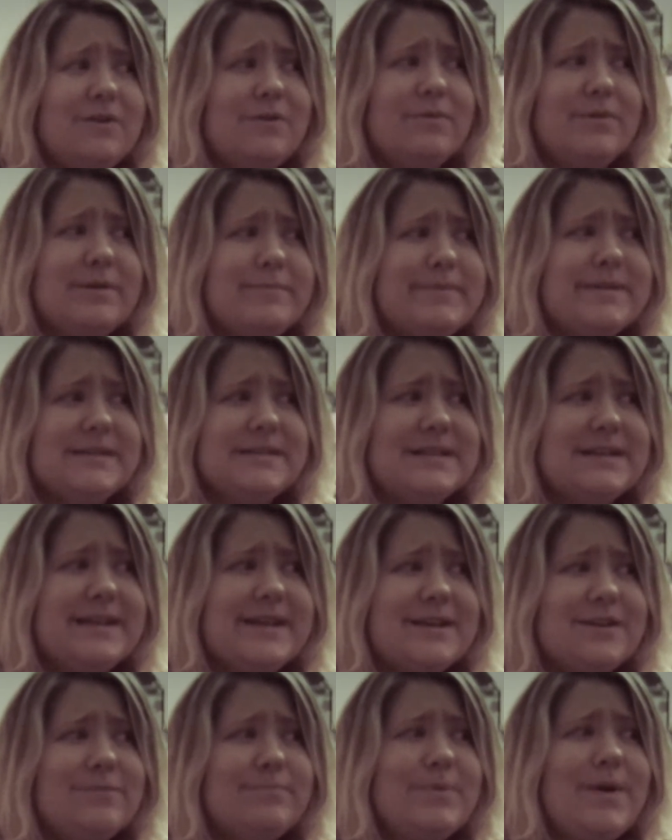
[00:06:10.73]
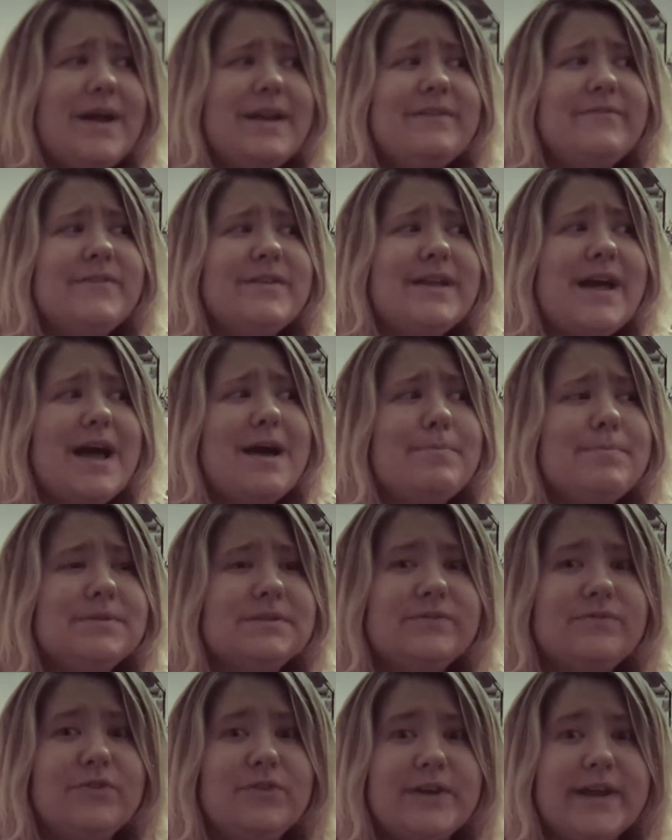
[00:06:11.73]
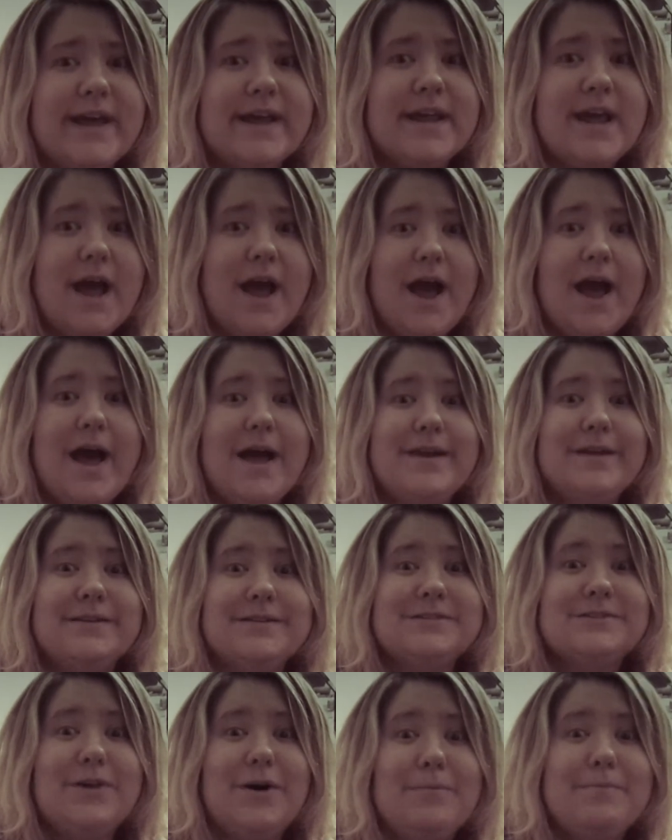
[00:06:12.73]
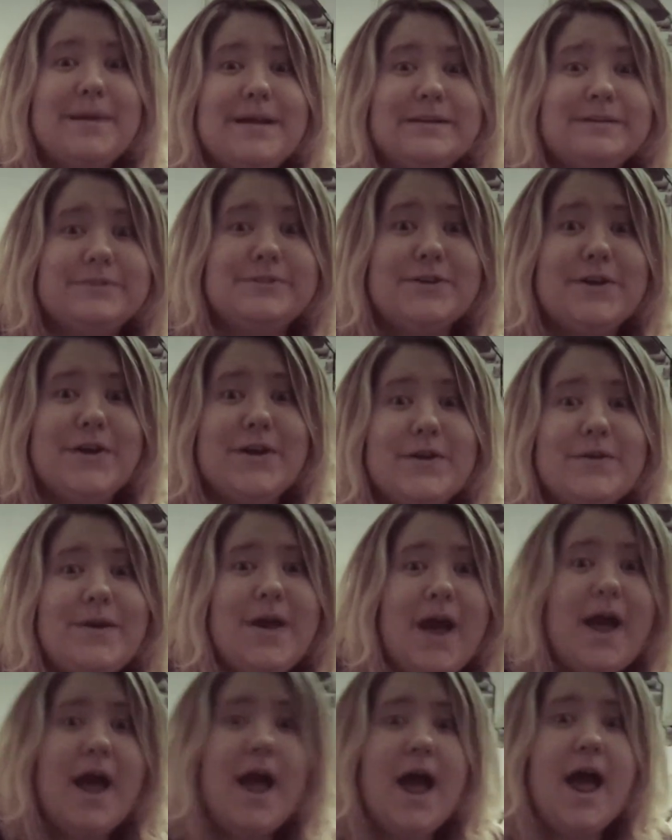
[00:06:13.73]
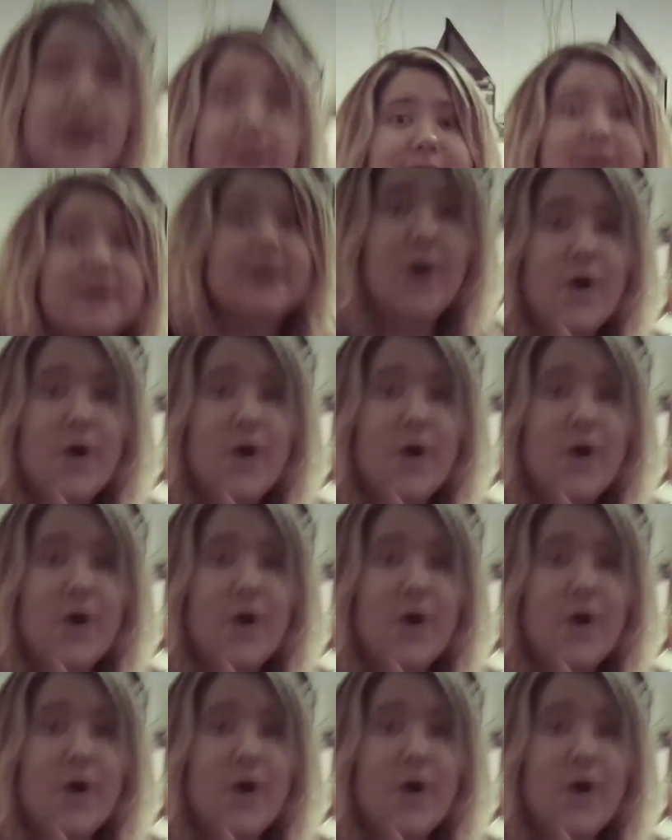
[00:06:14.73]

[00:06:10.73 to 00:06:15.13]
Like when I've been to Glee Club. But anything that happens funny and it's not meant to, and you're